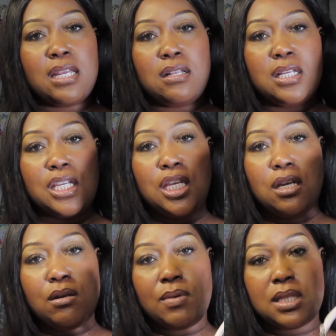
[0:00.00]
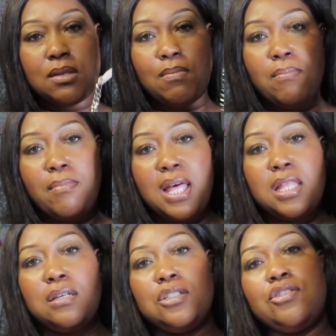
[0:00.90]
It'll look cute with my
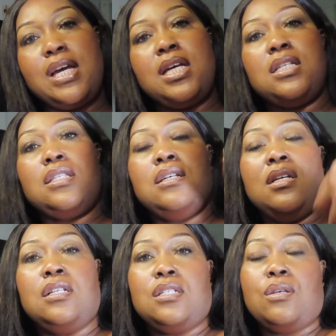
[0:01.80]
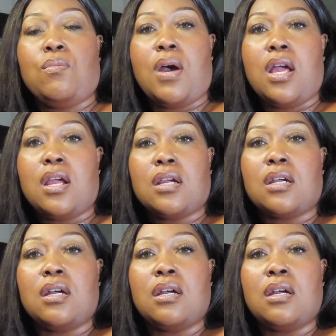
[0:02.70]
little dress to work.